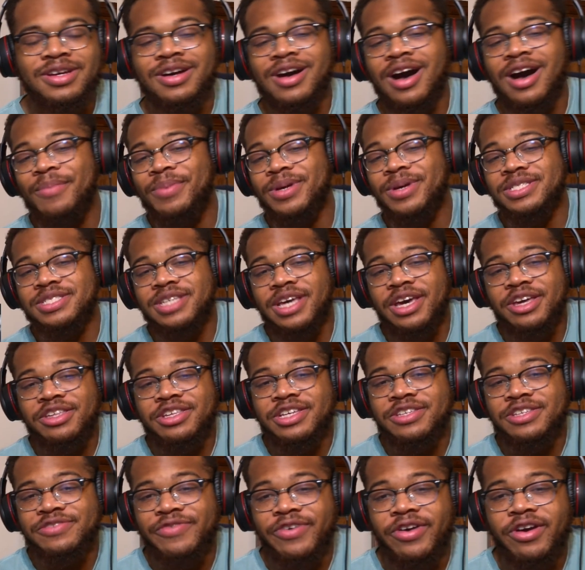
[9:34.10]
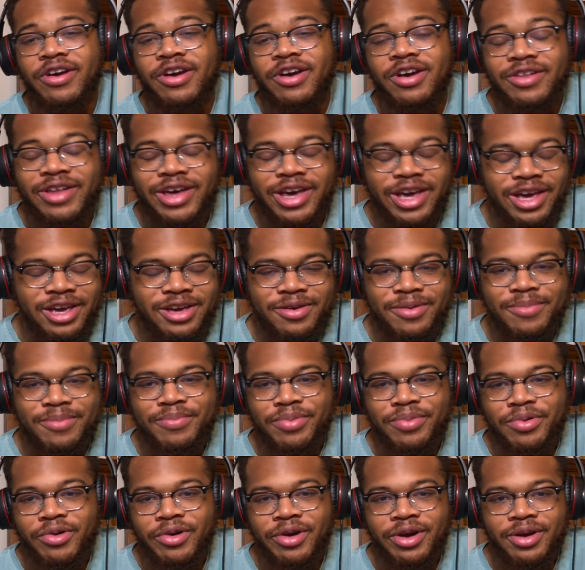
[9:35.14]
The compensation is very, like,
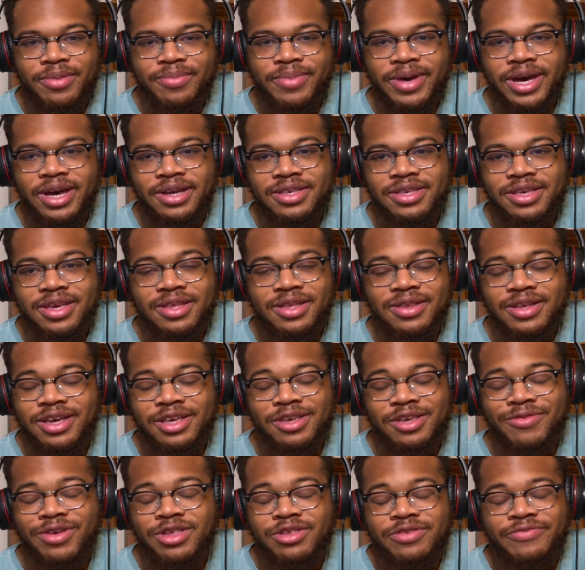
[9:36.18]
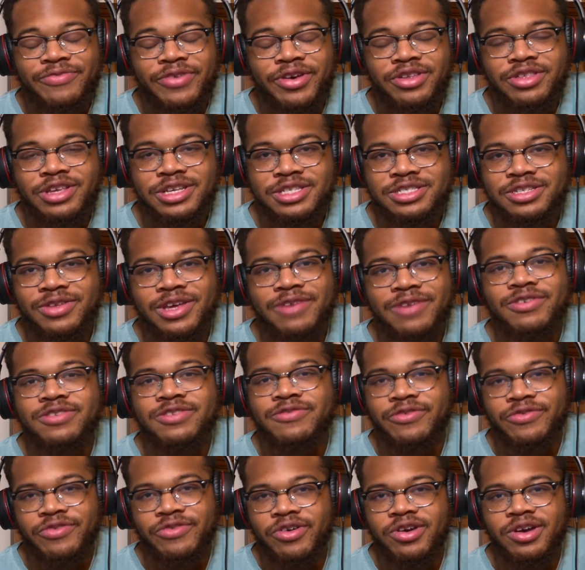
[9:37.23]
important back then. Like, you think just leave us
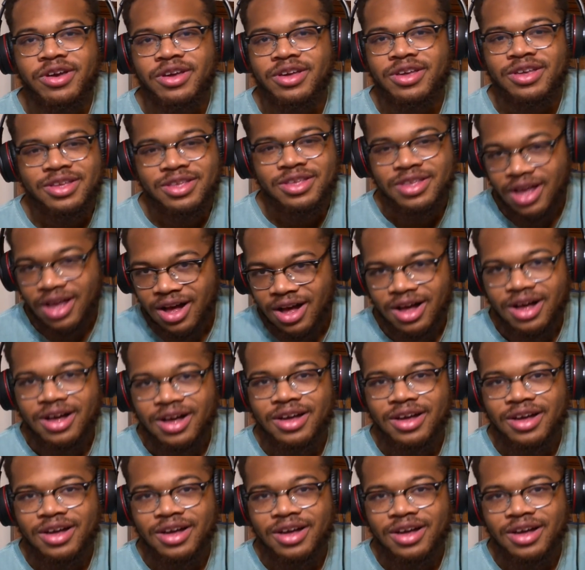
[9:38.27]
for free? Nah.